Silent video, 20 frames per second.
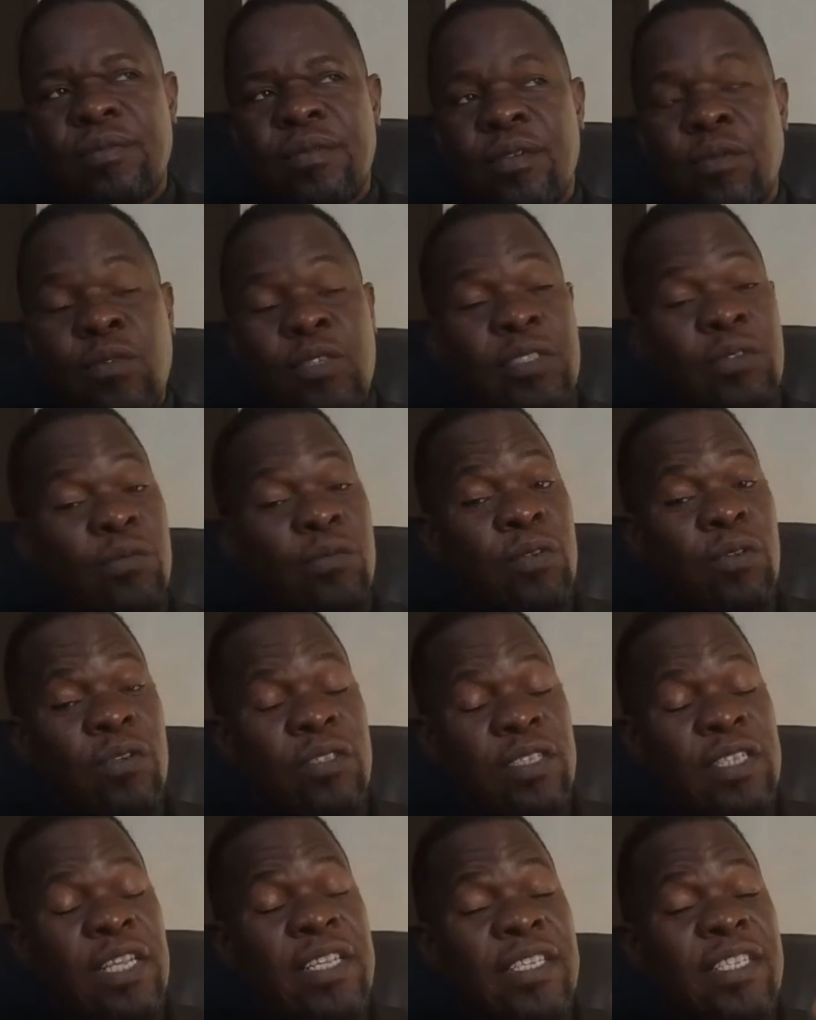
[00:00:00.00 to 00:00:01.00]
which
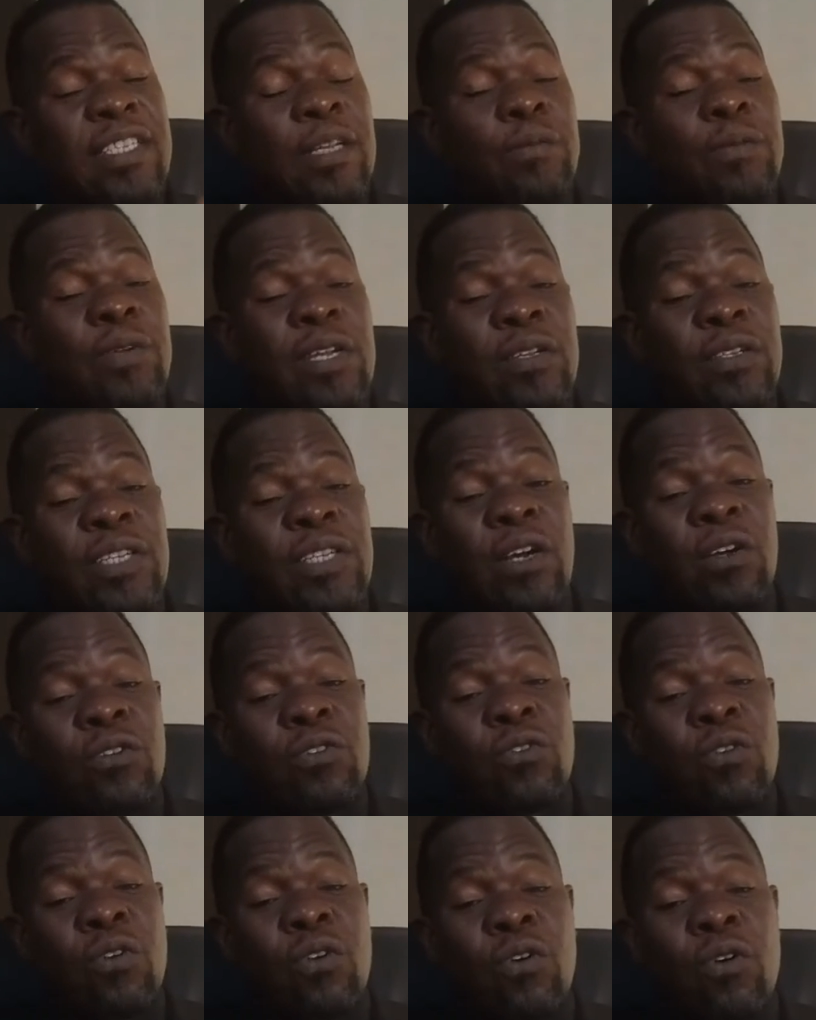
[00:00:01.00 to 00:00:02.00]
10 steps, which I
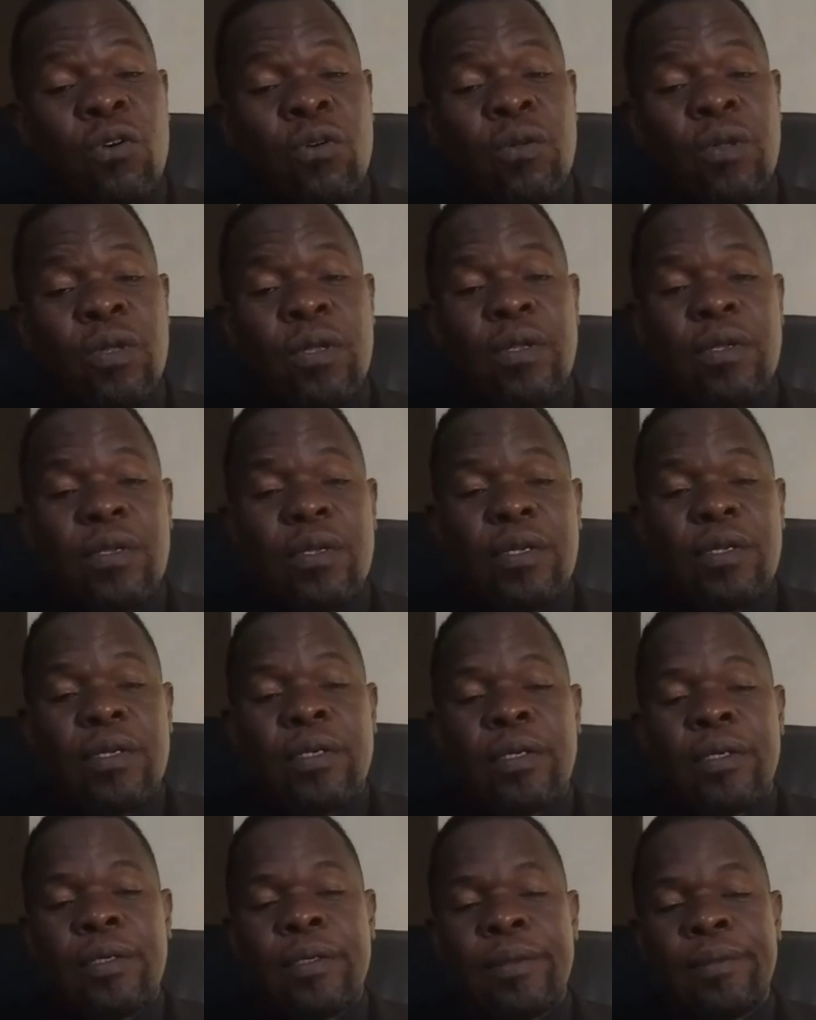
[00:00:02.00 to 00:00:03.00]
also call
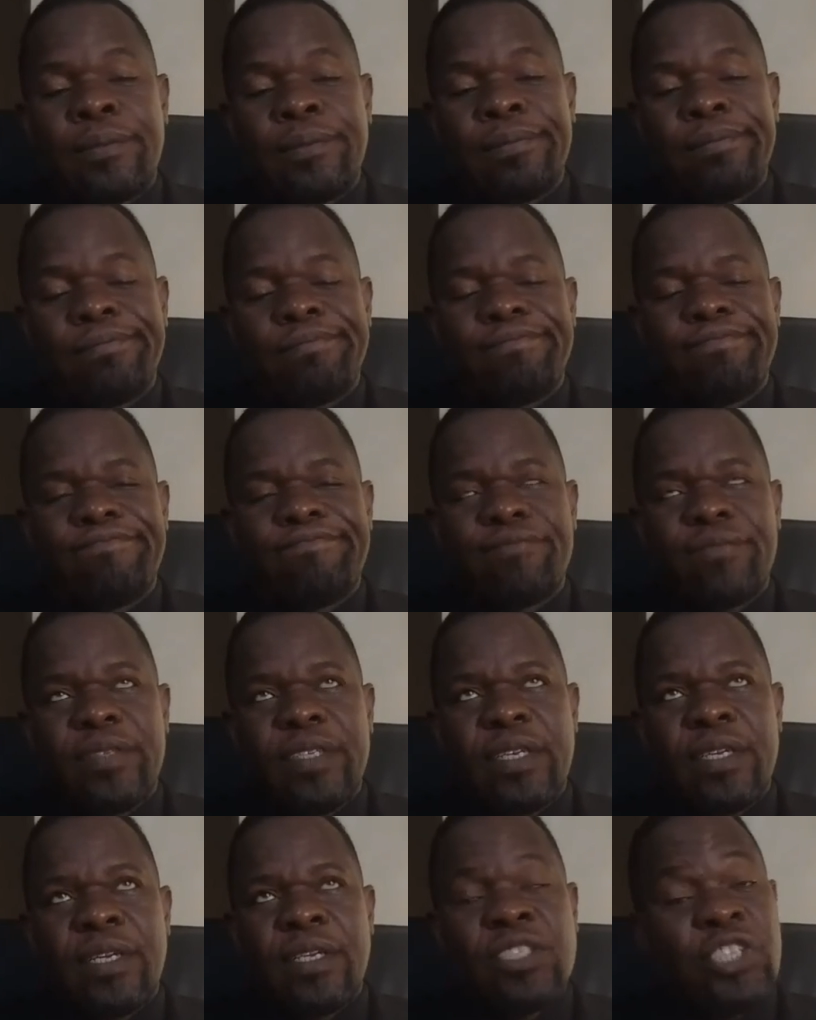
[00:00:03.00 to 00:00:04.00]
um,
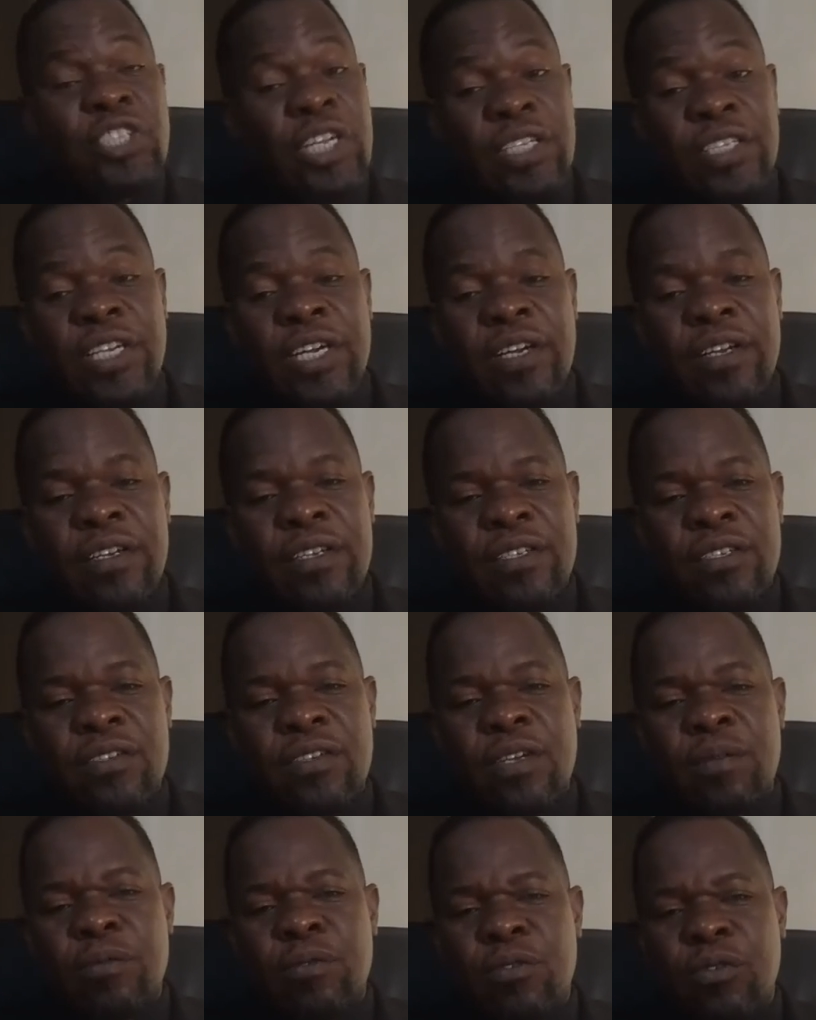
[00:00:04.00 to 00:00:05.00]
a
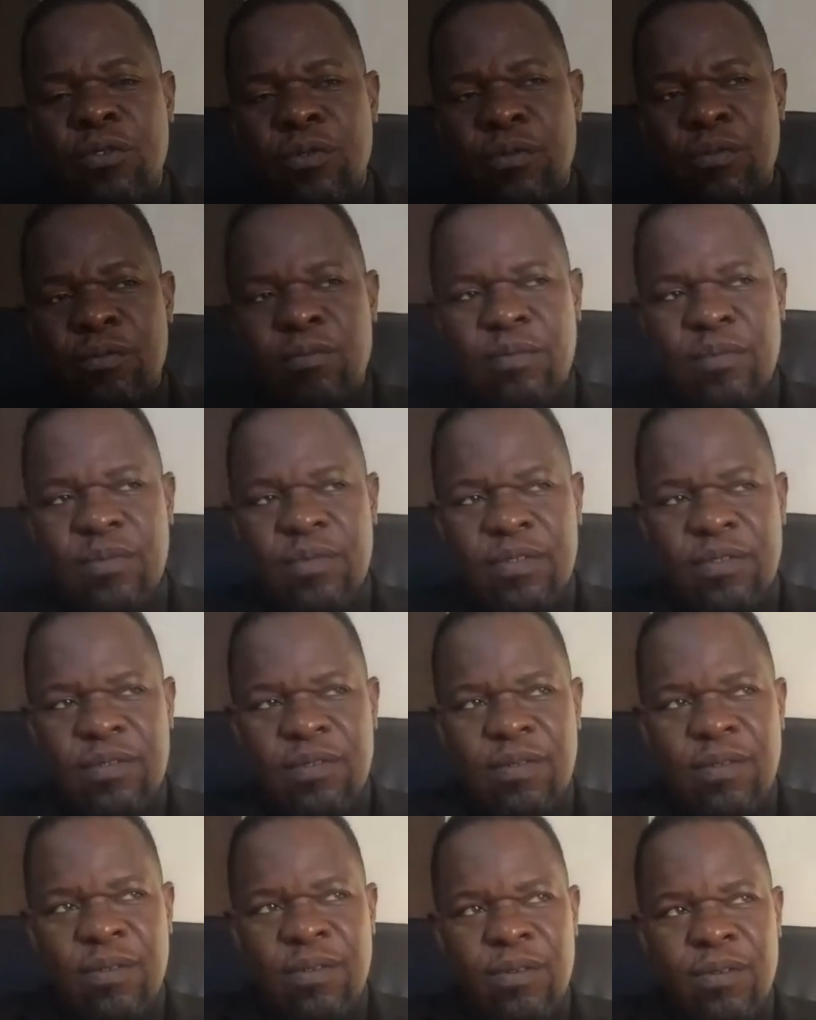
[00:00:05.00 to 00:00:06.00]
checklist, able to
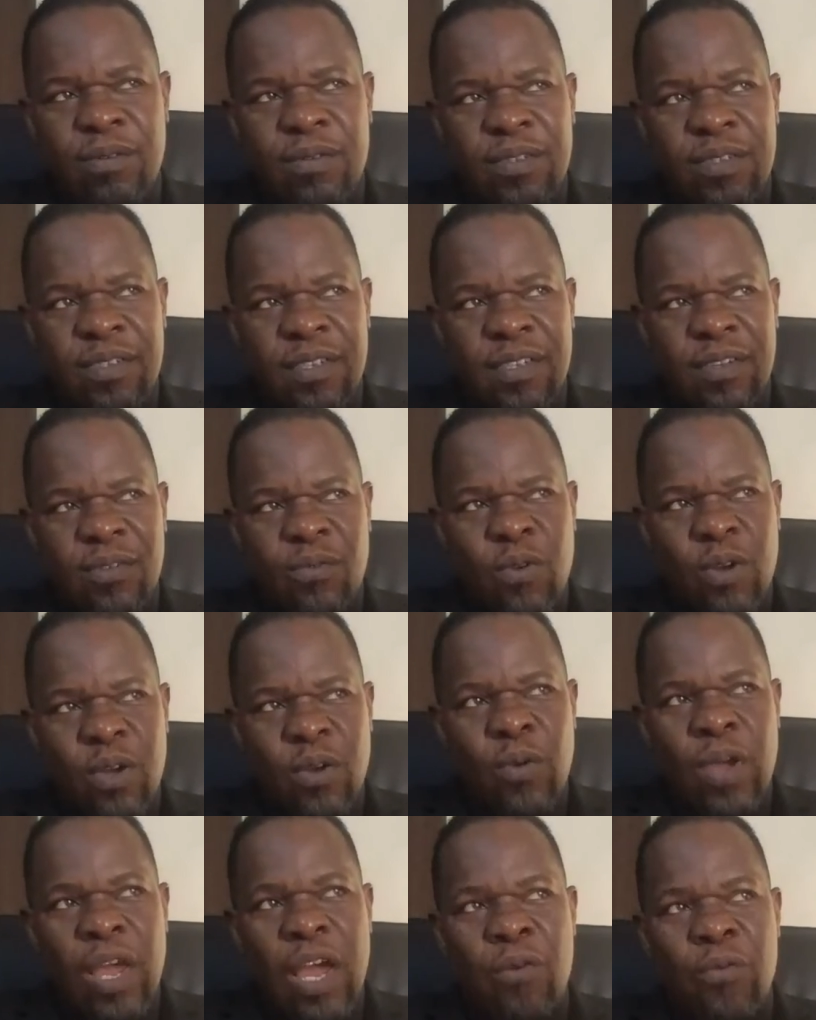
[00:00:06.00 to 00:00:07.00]
oh, say, okay,
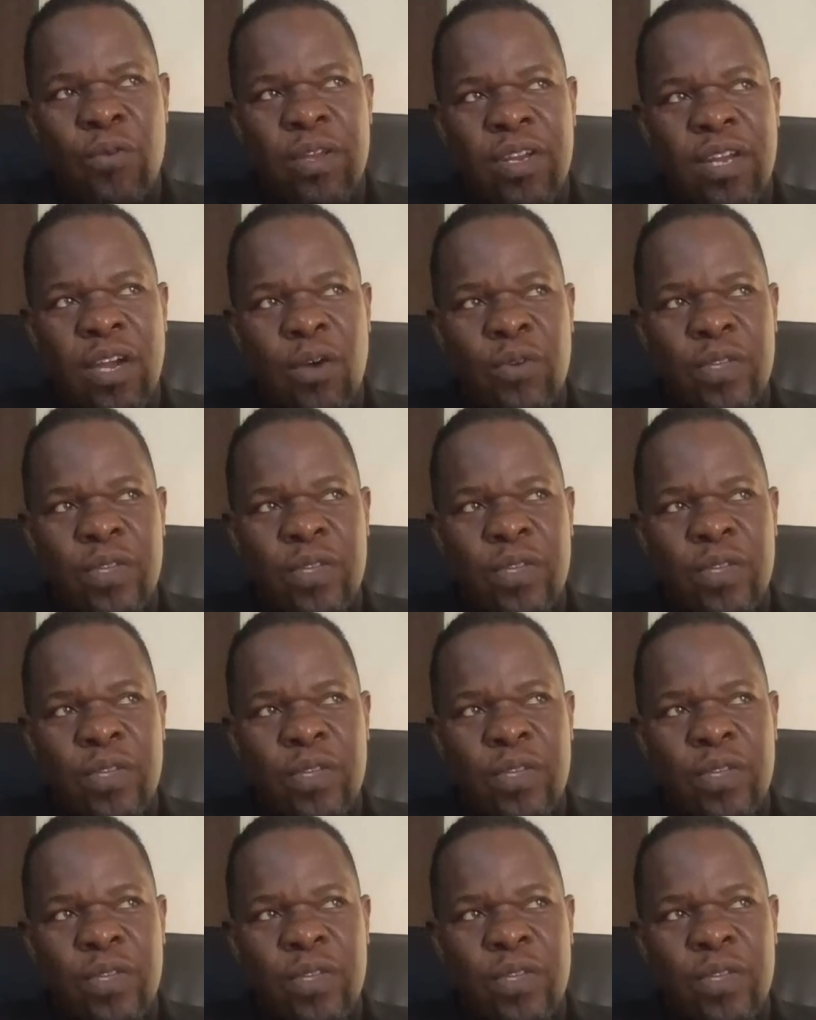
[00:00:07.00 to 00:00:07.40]
where are we now?